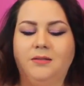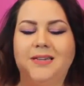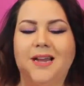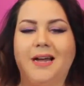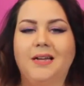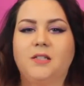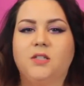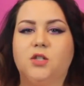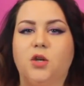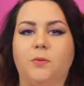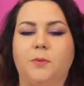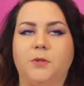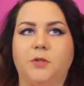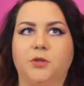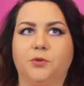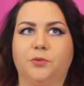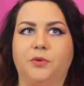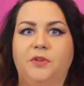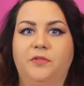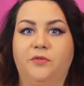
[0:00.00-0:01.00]
not so
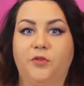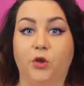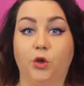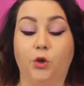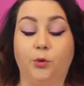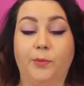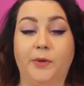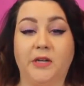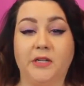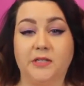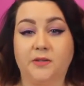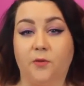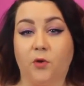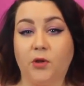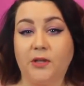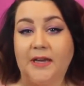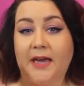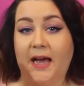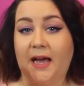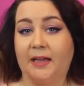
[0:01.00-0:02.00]
much a review, because I've
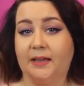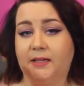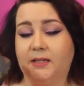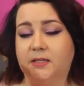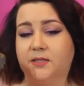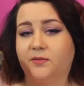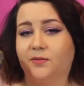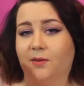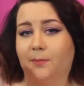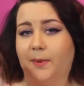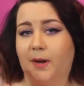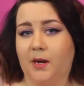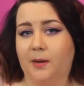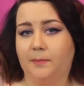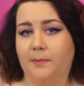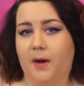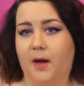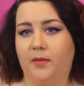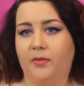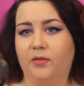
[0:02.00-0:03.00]
only had this for about
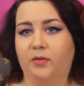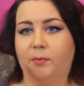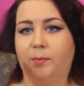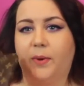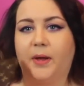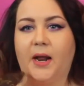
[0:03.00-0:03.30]
a month,